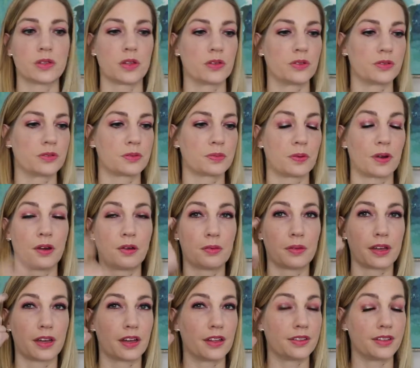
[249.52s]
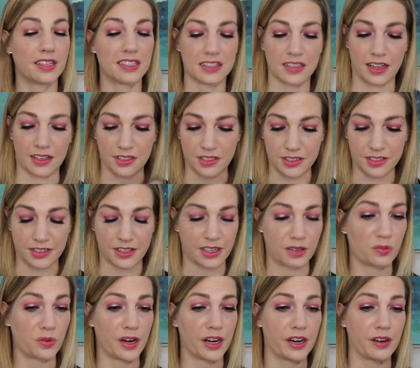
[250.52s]
those probably on these lashes that
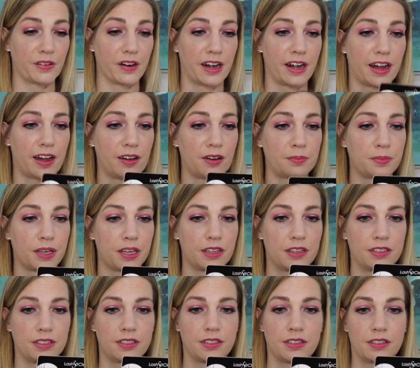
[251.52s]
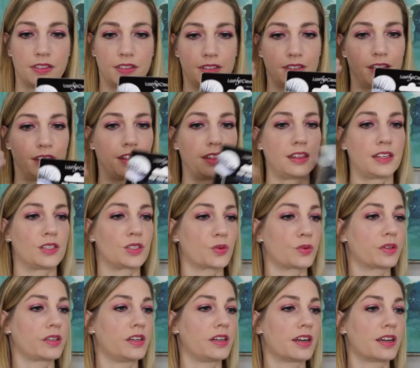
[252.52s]
I'm wearing right now because these are
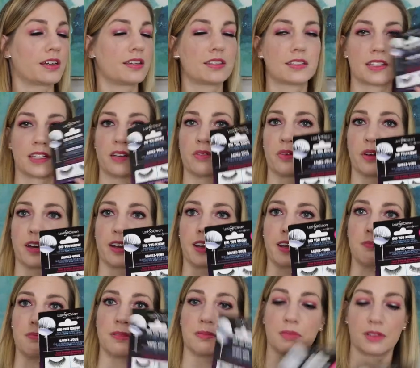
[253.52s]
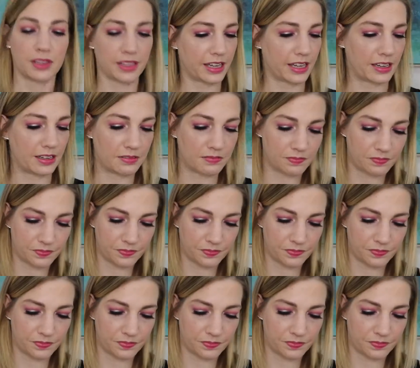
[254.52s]
really nice and I want to keep them clean.